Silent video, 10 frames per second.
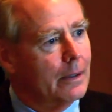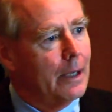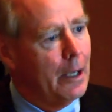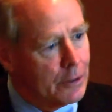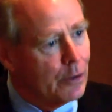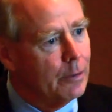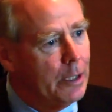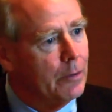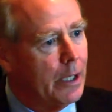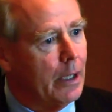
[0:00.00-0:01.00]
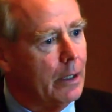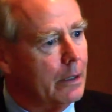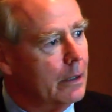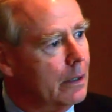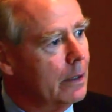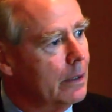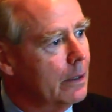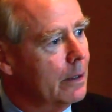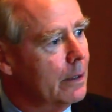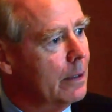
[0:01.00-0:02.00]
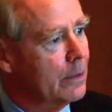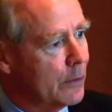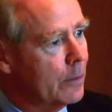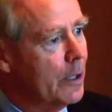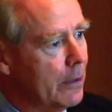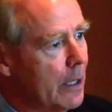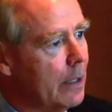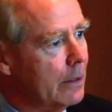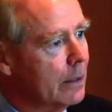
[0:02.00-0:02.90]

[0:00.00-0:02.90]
It's going to be okay. It's going to be all right.